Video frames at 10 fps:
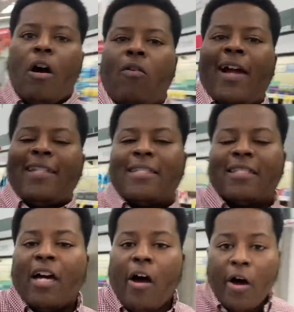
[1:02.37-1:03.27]
all right
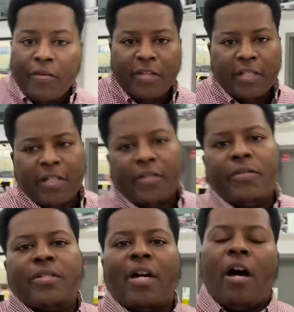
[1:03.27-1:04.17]
to all these
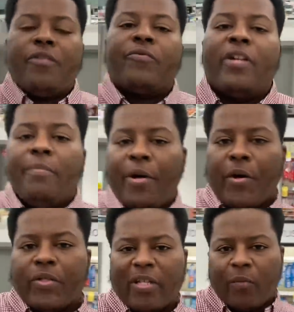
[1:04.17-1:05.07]
deals to all the written
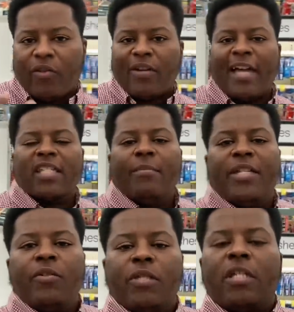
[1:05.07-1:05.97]
posts so that way you guys can be
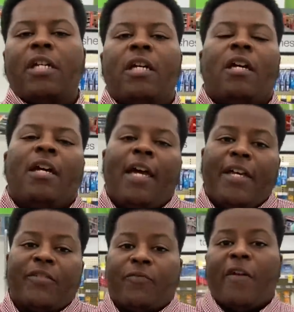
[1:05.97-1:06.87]
using it
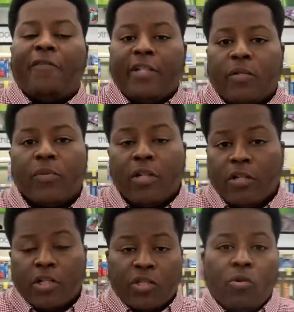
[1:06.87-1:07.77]
as a reference when you're in
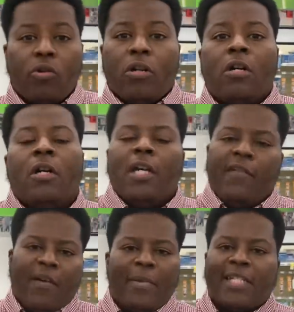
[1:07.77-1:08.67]
the store if
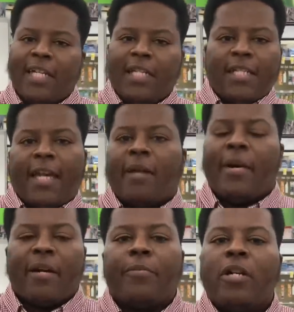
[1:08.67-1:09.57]
i mention anything
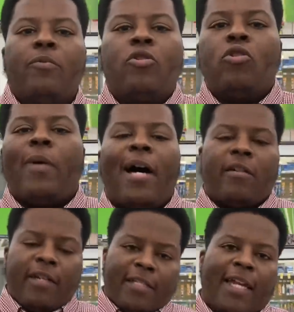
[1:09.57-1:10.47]
about a printable coupon or
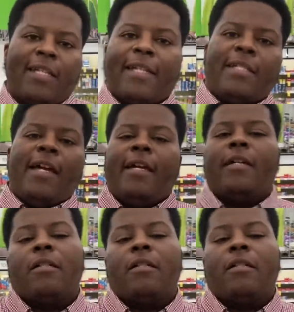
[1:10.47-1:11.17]
anything like that